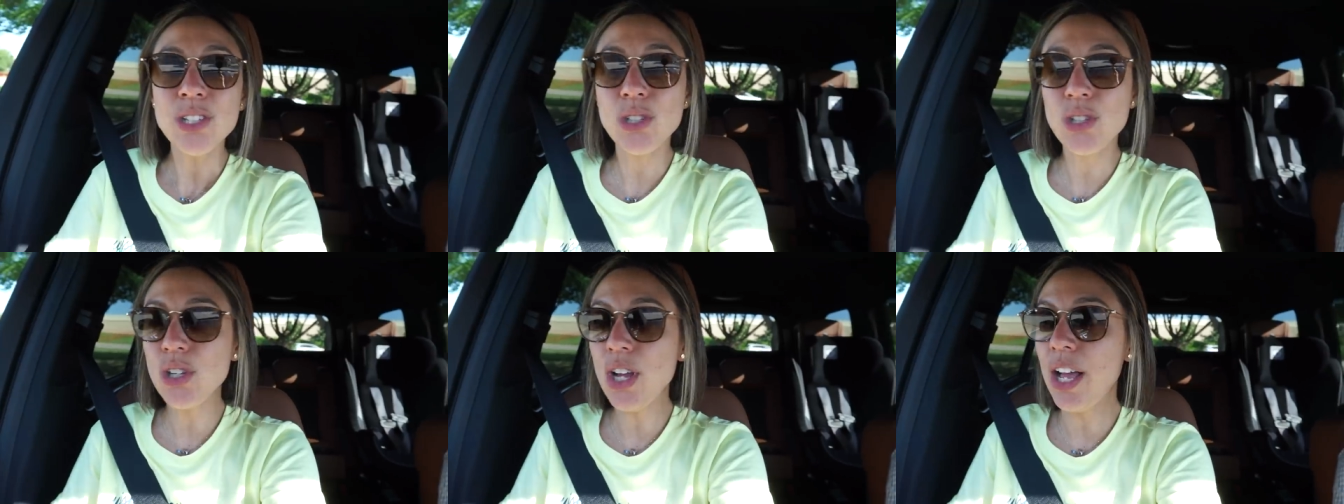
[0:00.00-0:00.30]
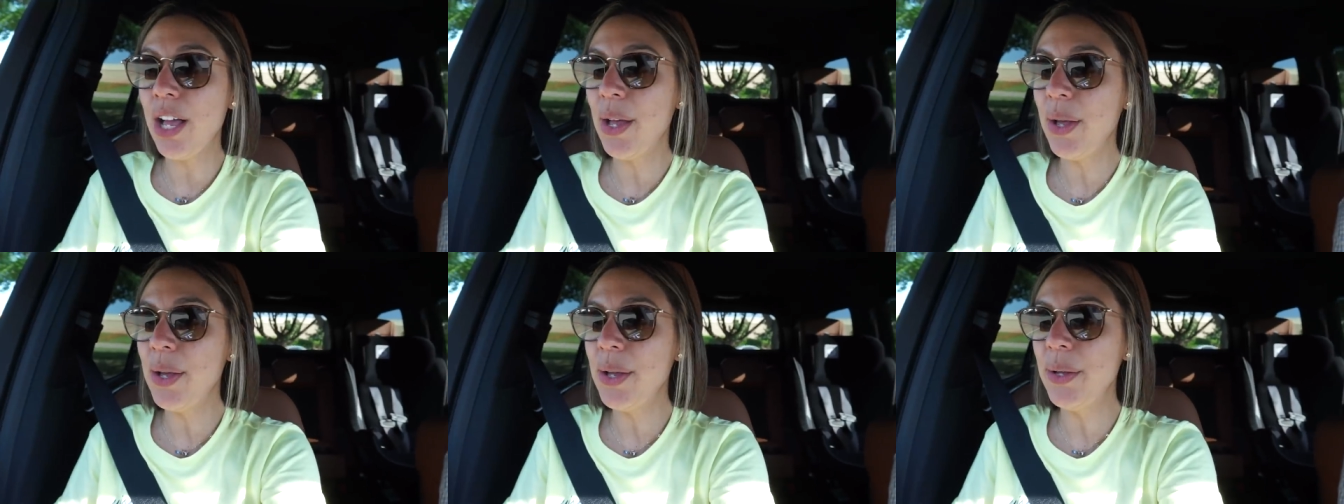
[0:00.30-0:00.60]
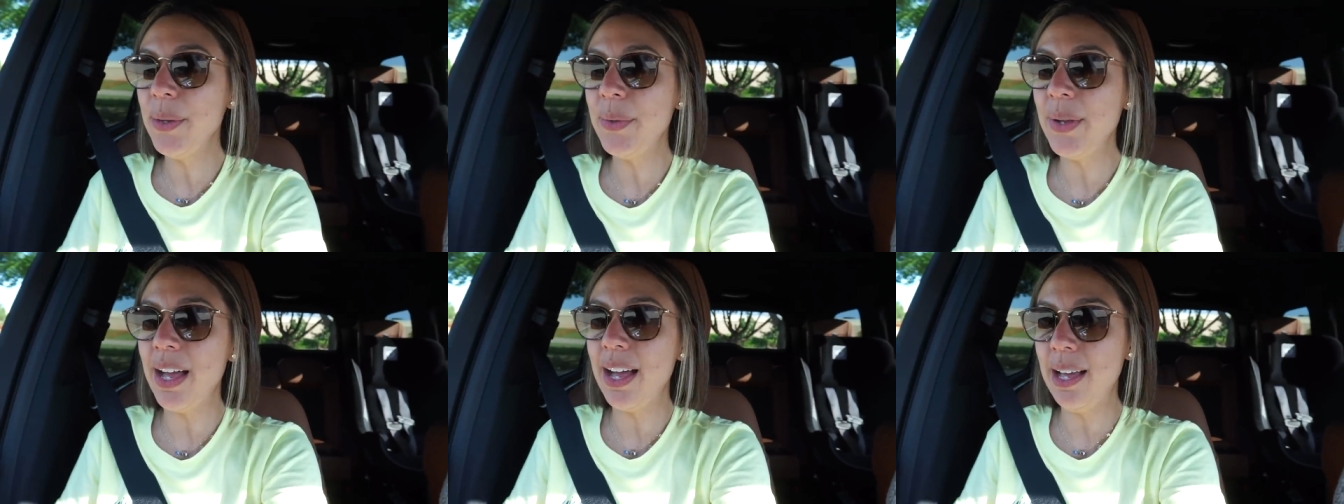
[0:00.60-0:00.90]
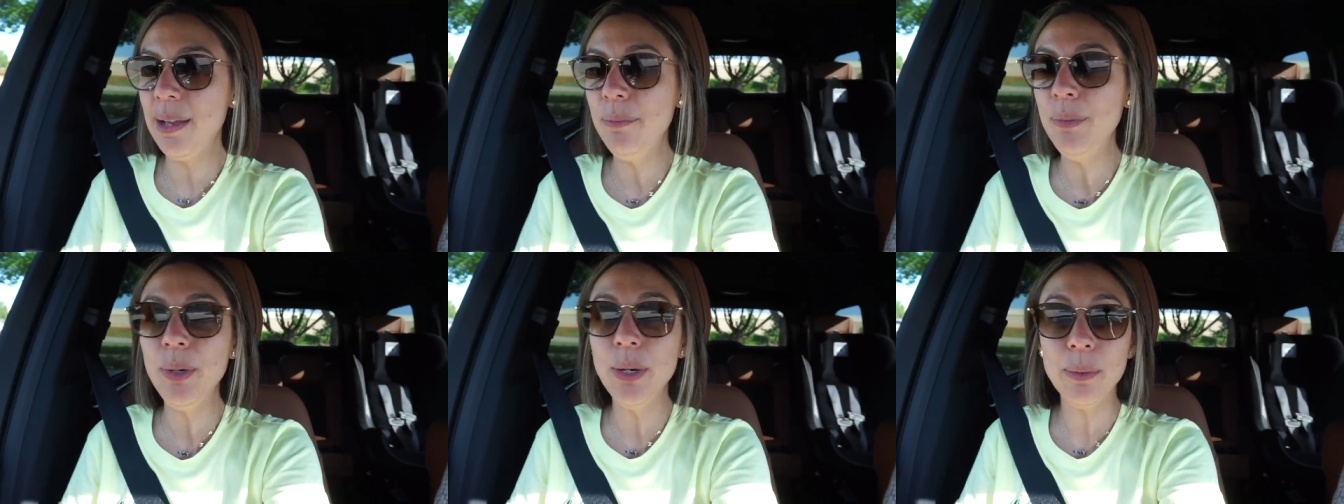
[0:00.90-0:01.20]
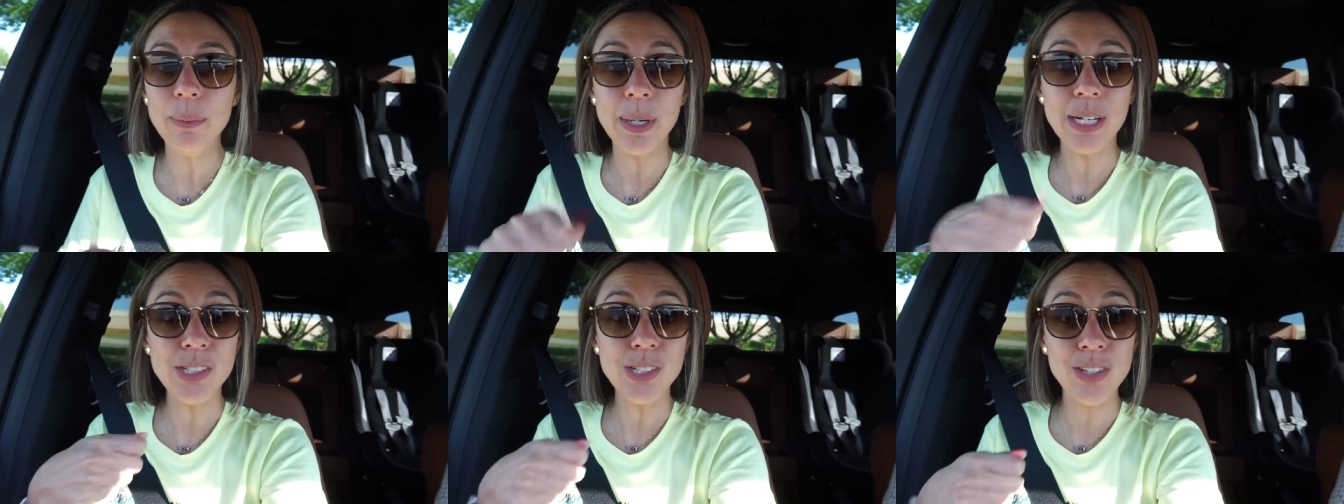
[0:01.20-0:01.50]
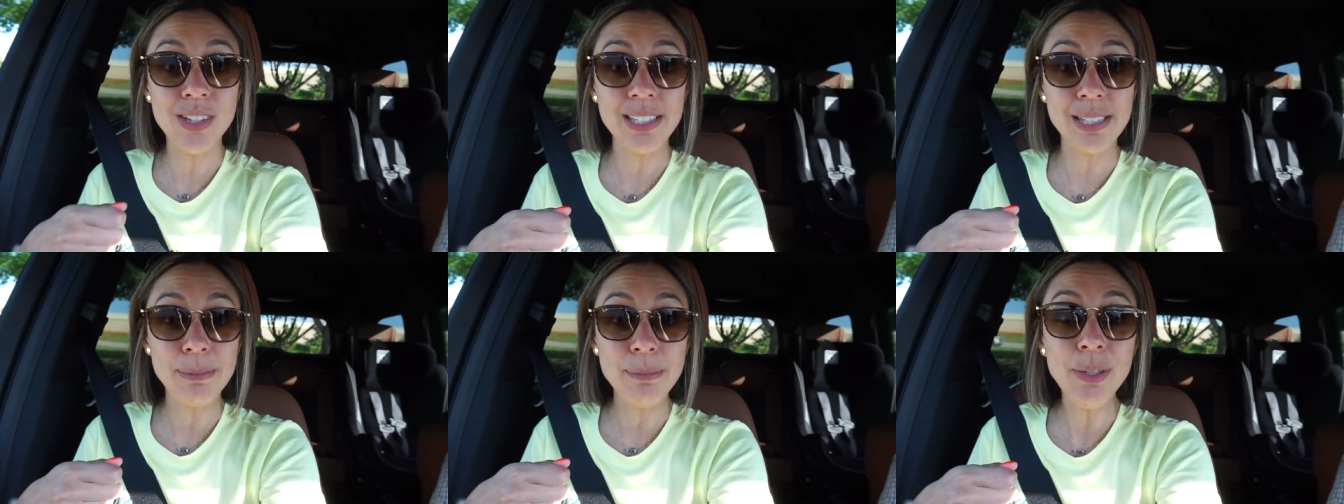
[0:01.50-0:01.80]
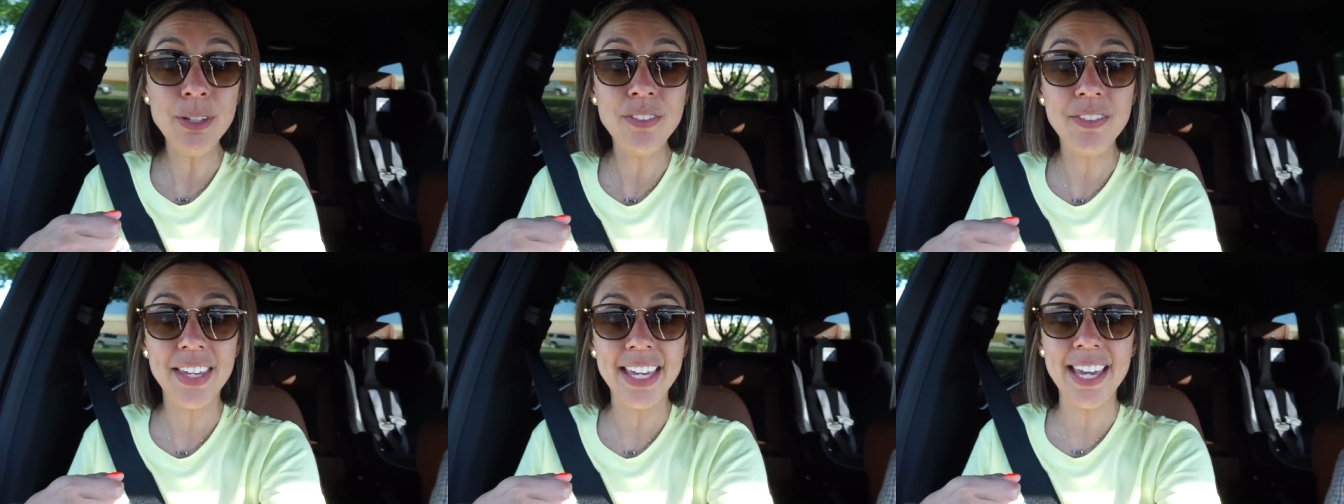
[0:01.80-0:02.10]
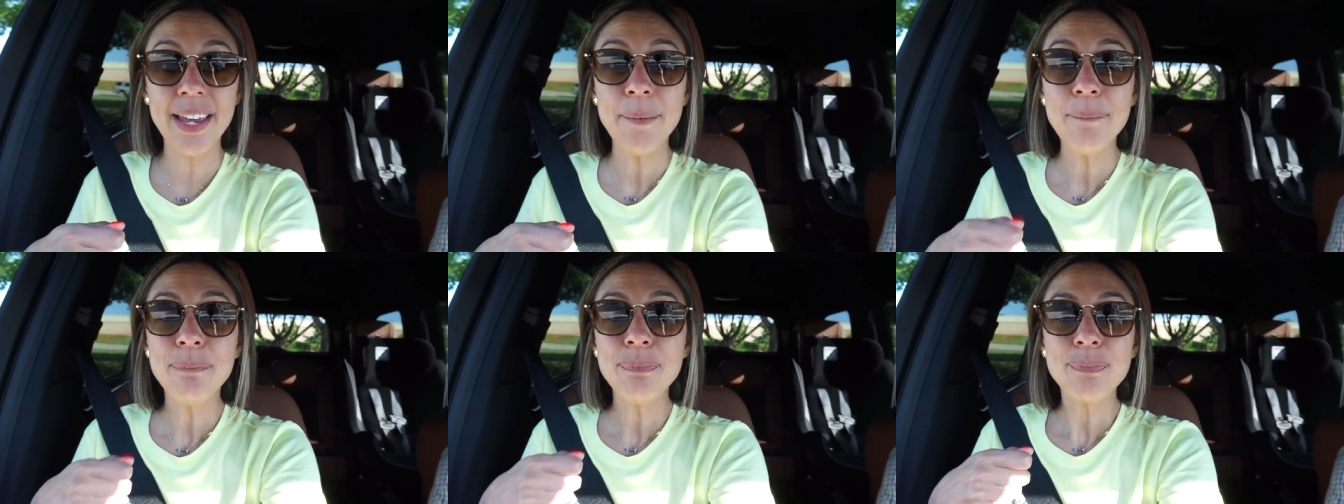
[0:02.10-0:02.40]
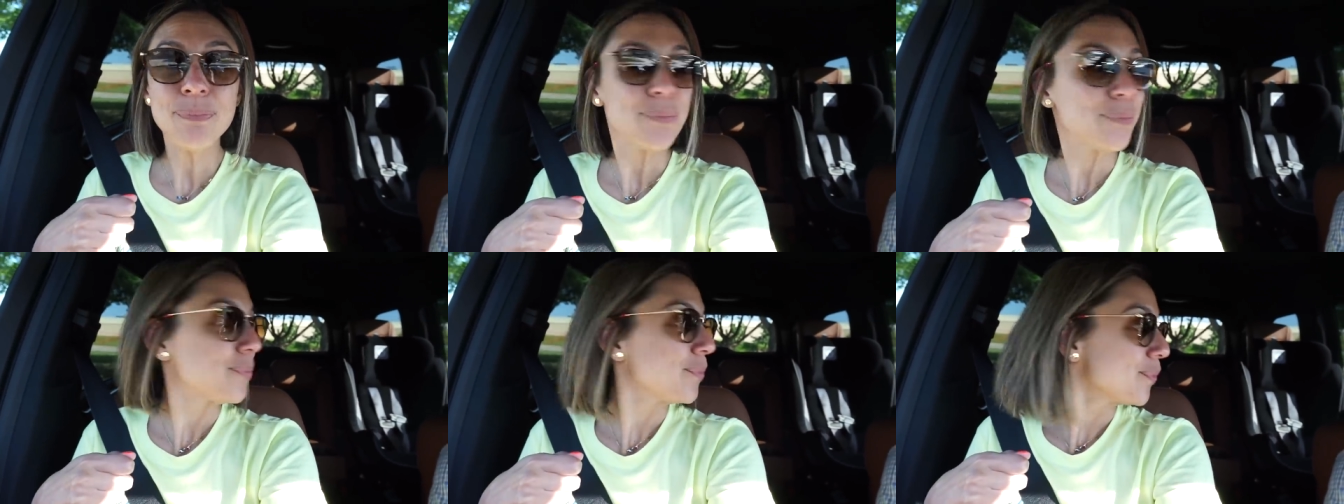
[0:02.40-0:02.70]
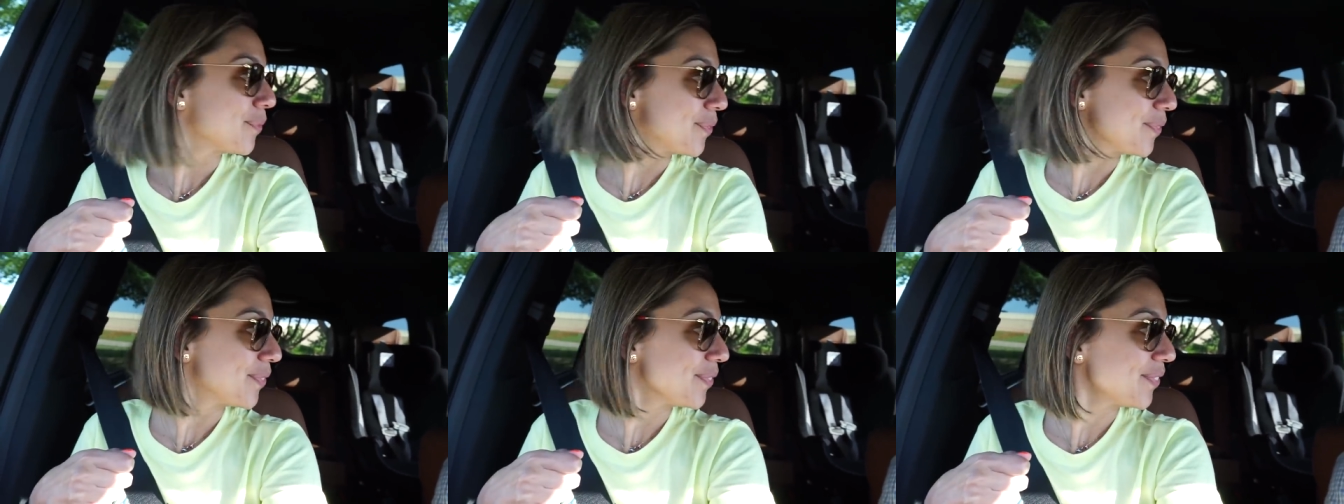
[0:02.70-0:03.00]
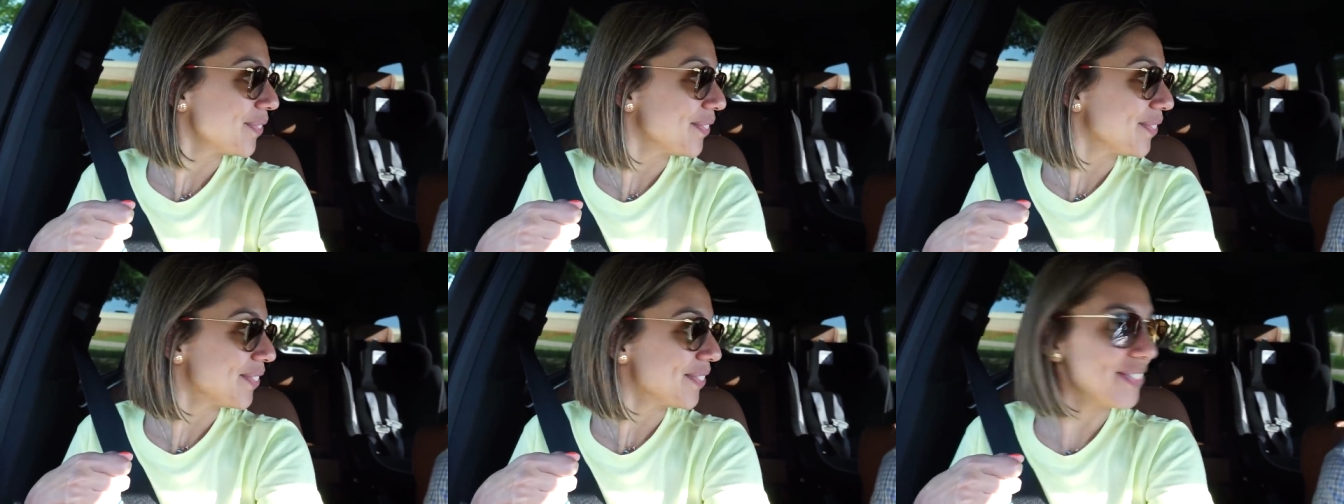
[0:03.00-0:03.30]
So um, we were watching this movie. Always be my maybe.